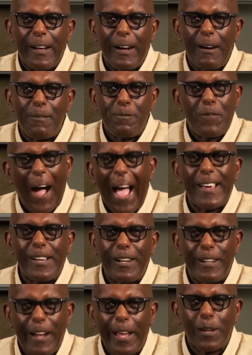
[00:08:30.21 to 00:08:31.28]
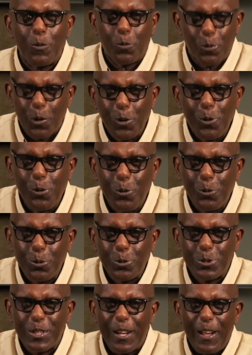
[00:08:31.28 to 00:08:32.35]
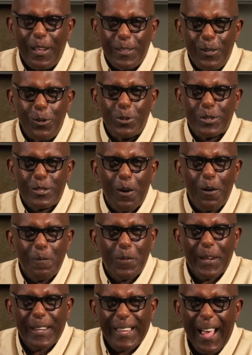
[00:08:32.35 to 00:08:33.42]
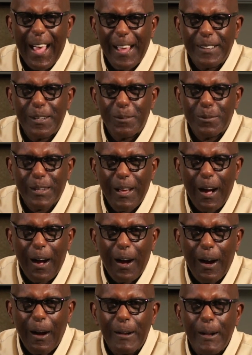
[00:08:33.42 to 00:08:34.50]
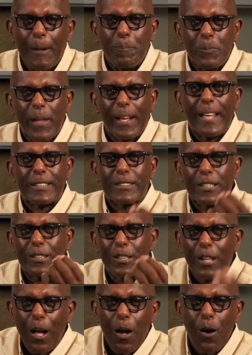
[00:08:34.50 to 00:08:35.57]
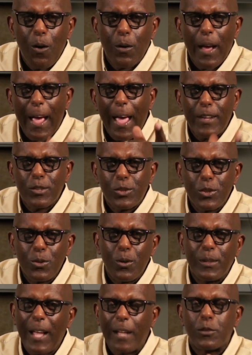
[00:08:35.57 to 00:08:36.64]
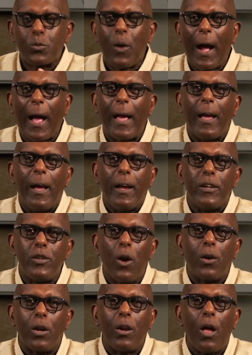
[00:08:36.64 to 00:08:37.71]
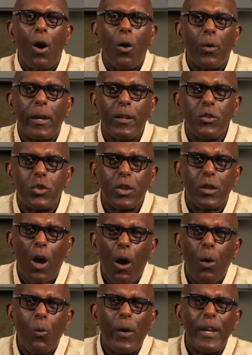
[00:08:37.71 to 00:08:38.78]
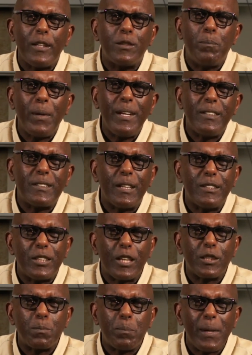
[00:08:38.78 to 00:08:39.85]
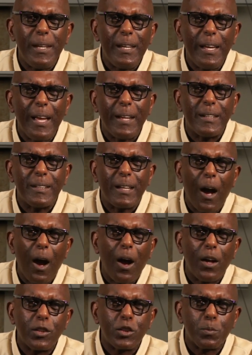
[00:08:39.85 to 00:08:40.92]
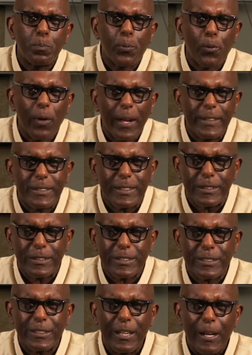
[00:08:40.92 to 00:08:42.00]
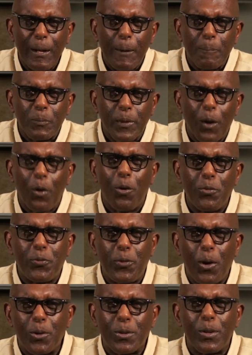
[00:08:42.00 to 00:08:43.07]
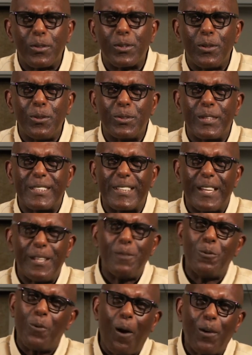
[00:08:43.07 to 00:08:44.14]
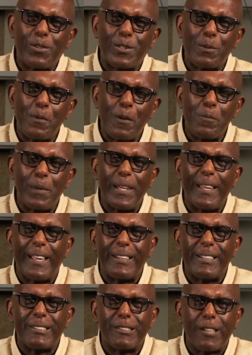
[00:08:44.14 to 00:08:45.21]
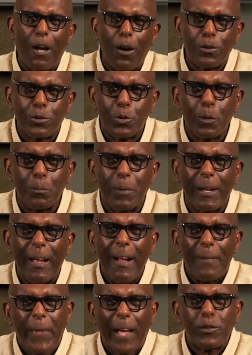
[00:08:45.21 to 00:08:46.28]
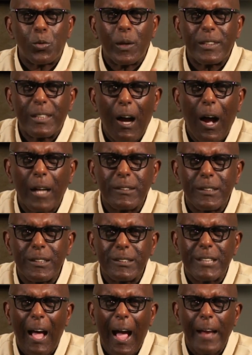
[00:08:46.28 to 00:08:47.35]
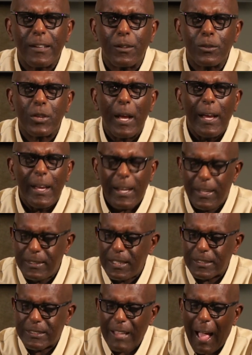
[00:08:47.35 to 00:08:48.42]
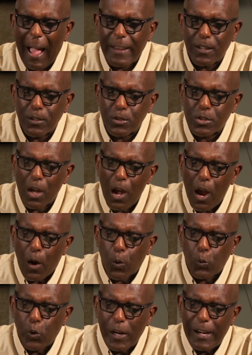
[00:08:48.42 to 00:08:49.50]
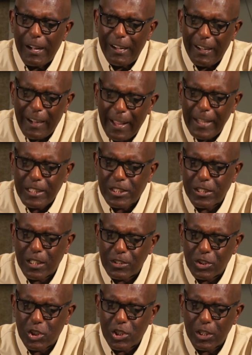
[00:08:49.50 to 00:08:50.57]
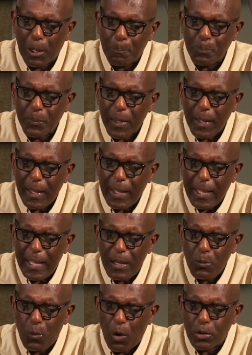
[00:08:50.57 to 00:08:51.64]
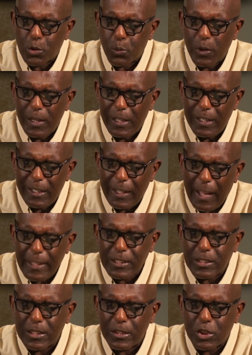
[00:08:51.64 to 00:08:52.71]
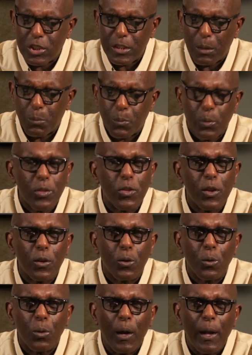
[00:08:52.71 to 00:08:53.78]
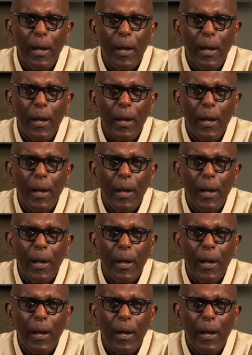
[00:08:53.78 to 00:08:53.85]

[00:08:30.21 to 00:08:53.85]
violate rules. You serve the kind of God, as long as you, that's why your longing should always be to just be in God's presence. The old folks used to say, he walks with me and talks with me. That's what God desires. He desires relationship. He wants relationship with you.